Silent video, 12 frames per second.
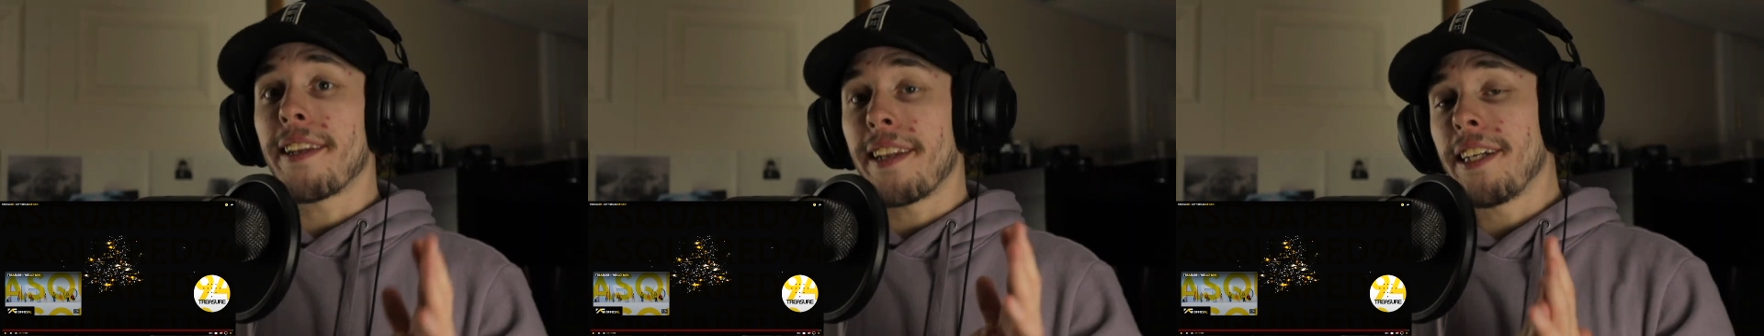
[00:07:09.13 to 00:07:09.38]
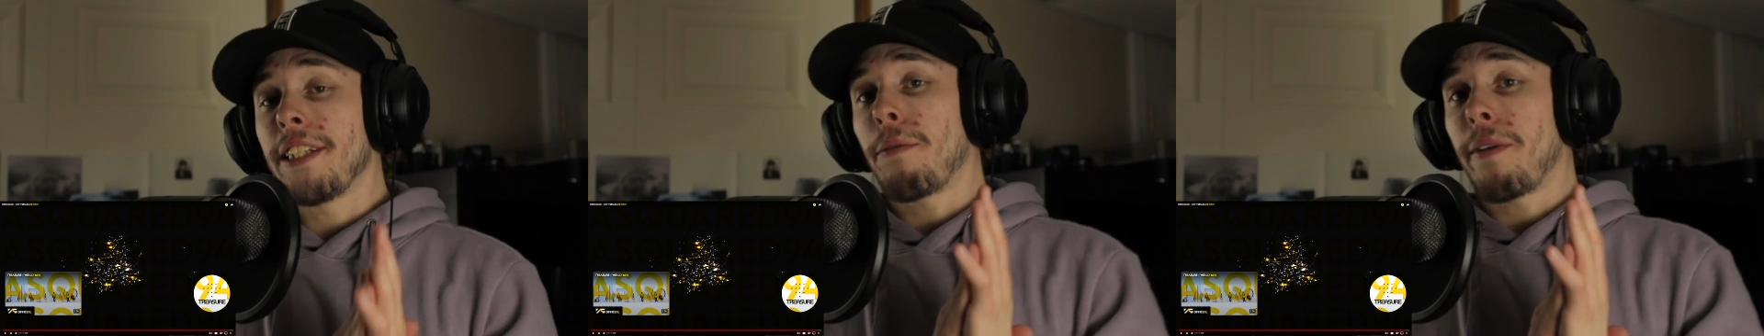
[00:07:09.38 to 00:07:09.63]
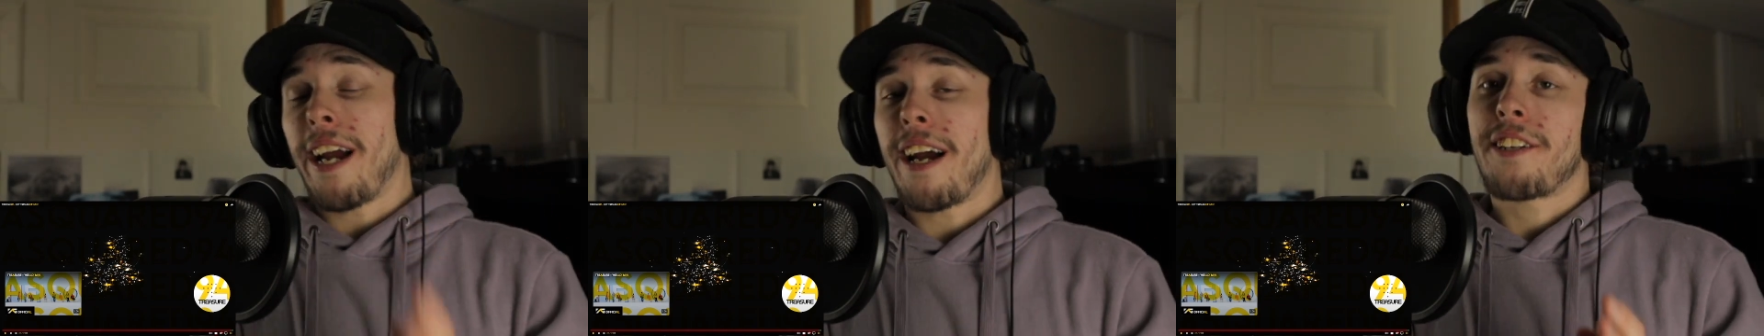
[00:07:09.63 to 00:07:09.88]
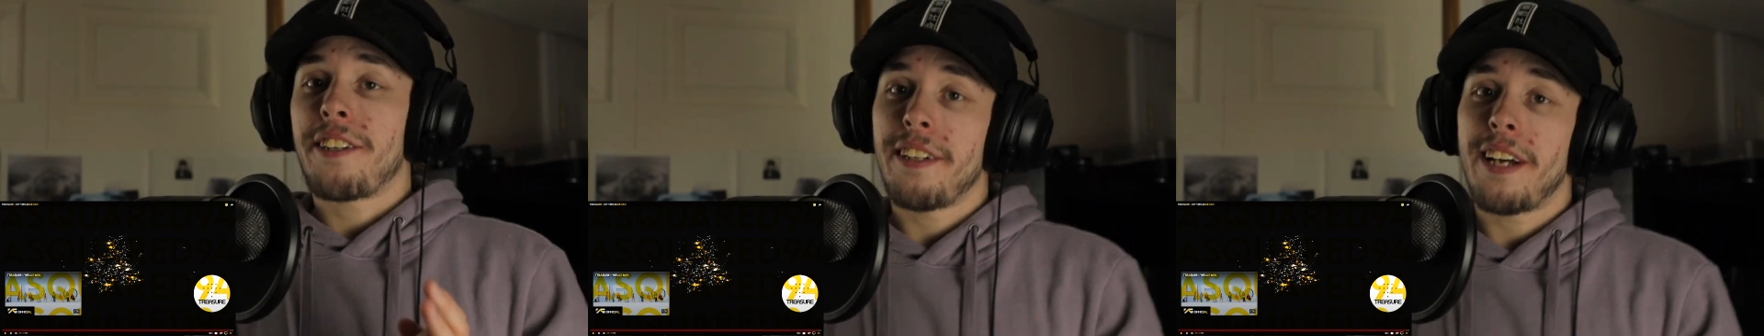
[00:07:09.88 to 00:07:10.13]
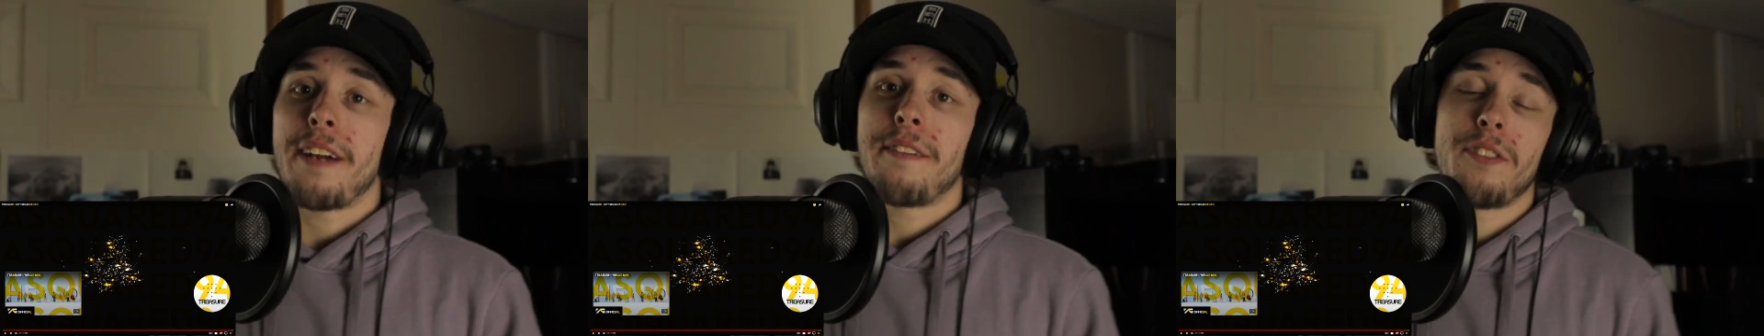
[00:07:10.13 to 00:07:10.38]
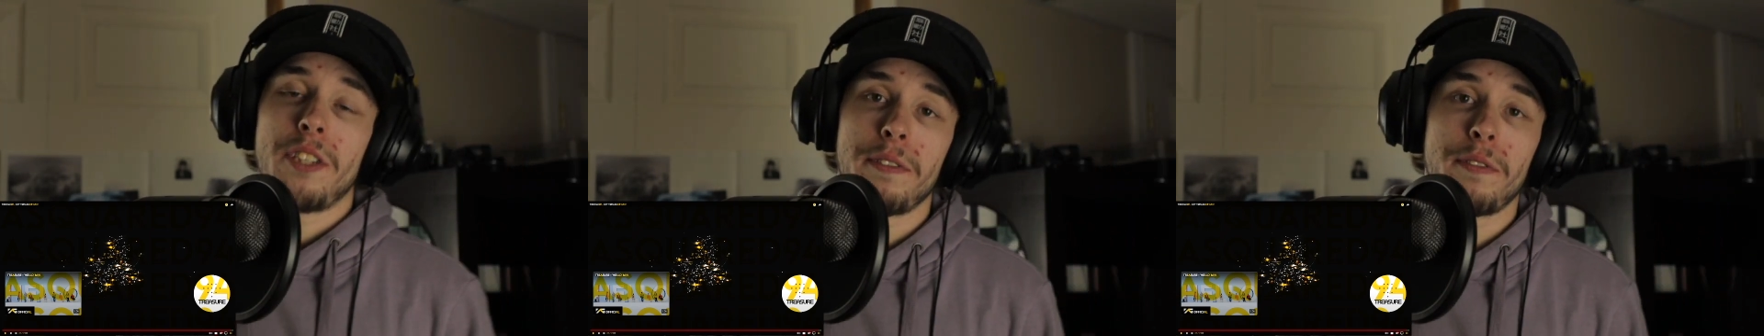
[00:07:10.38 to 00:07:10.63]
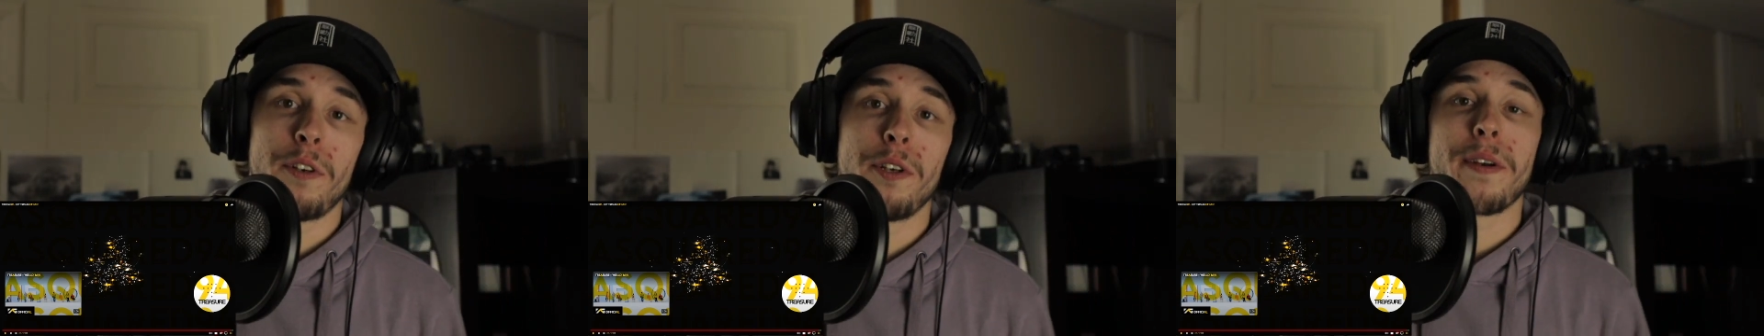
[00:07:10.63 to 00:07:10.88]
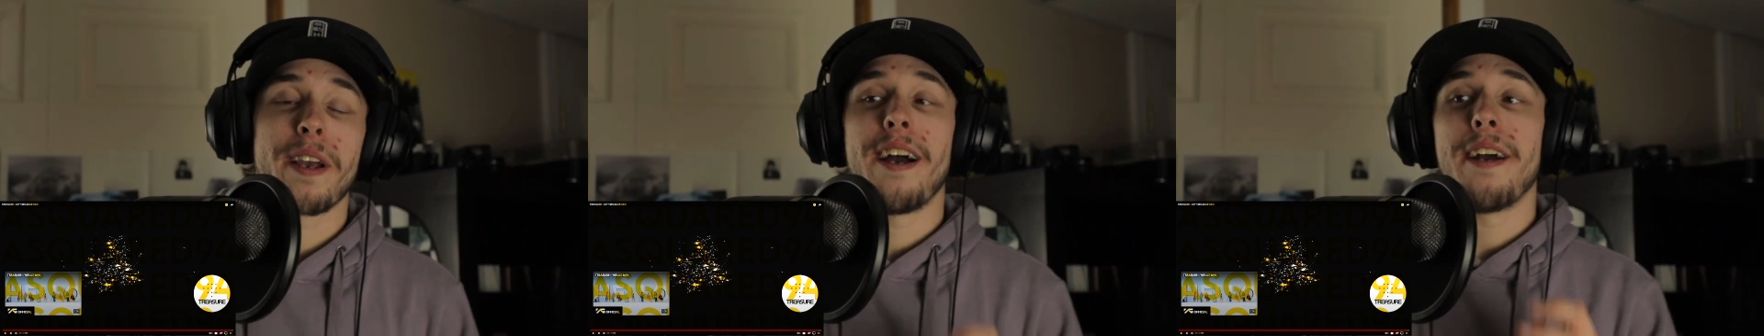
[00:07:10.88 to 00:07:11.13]
these reaction live streams for you
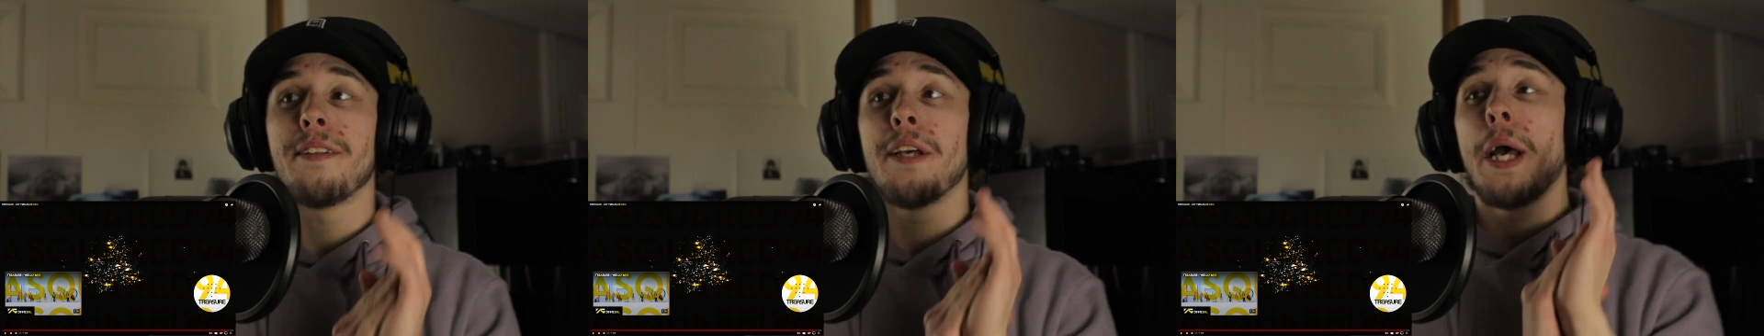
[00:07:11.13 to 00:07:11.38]
guys,